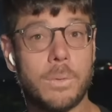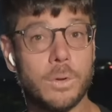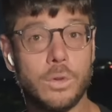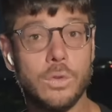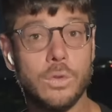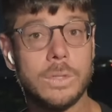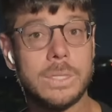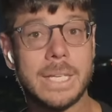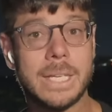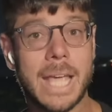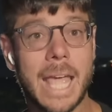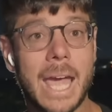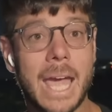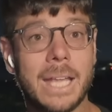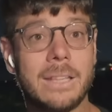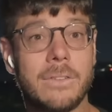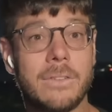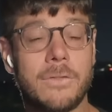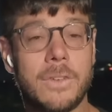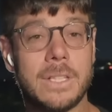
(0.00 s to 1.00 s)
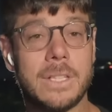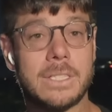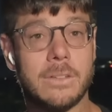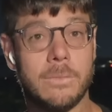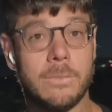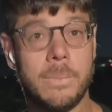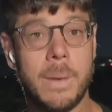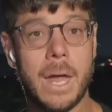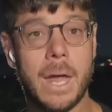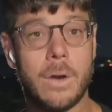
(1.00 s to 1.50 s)
for producing air
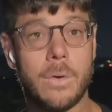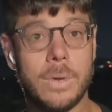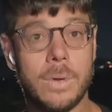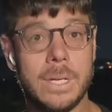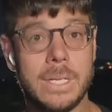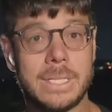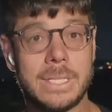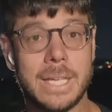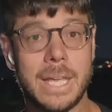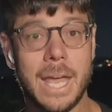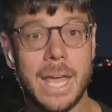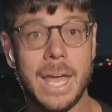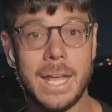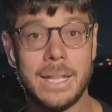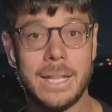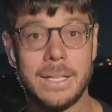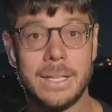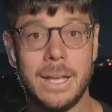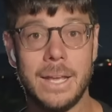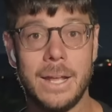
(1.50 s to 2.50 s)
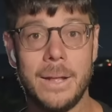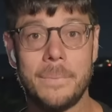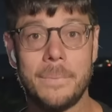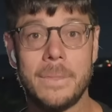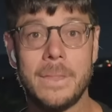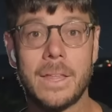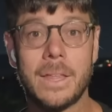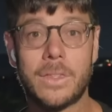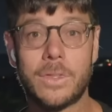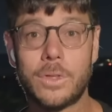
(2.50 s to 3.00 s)
defensive batteries, and
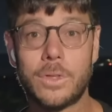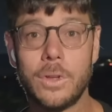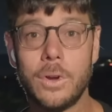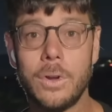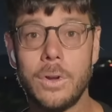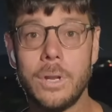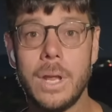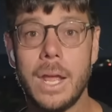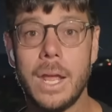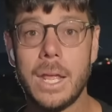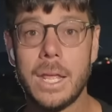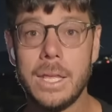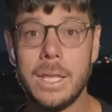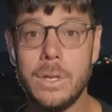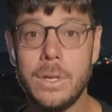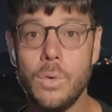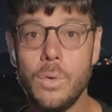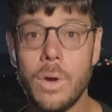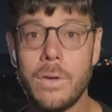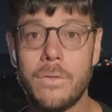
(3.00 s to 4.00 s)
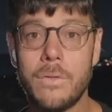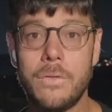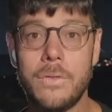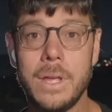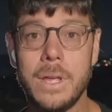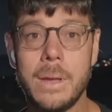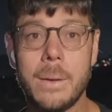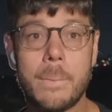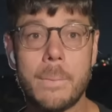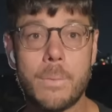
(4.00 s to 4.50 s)
the 3rd
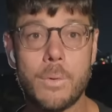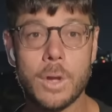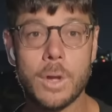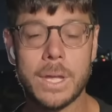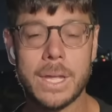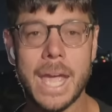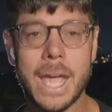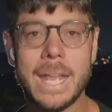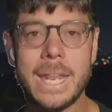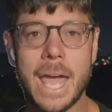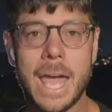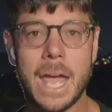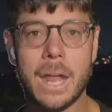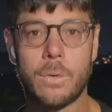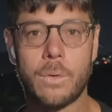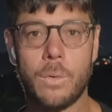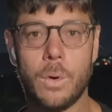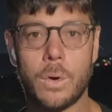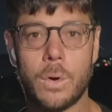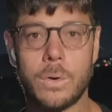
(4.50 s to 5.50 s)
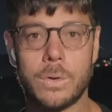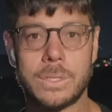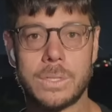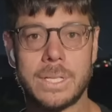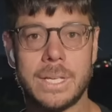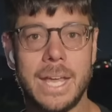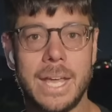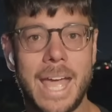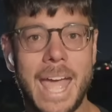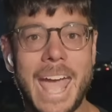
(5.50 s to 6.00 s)
UAV Brigade
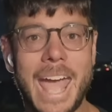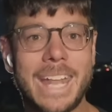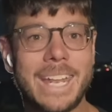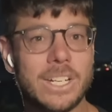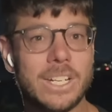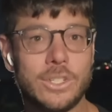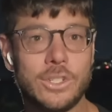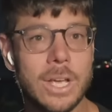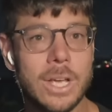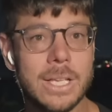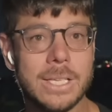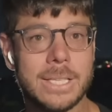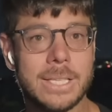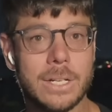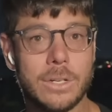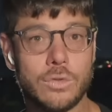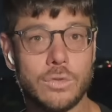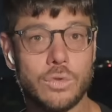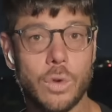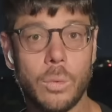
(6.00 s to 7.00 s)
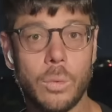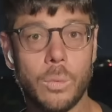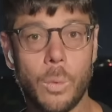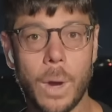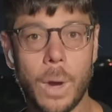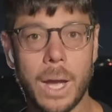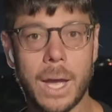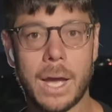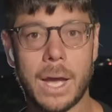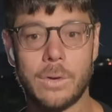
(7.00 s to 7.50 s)
headquarters and adjacent
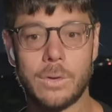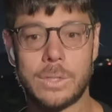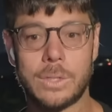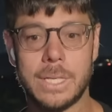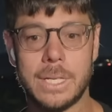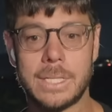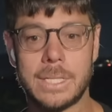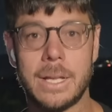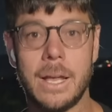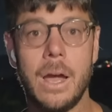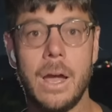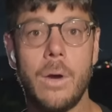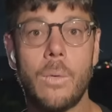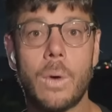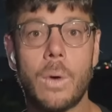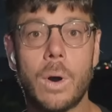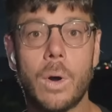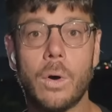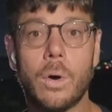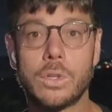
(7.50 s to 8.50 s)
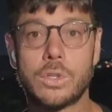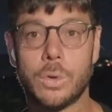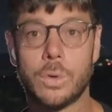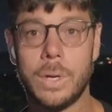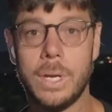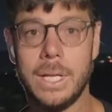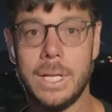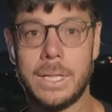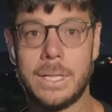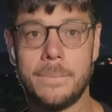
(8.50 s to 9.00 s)
drone warehouses were
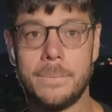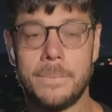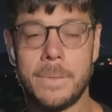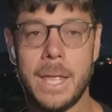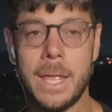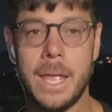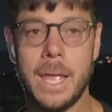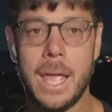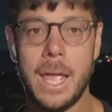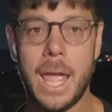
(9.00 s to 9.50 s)
also hit.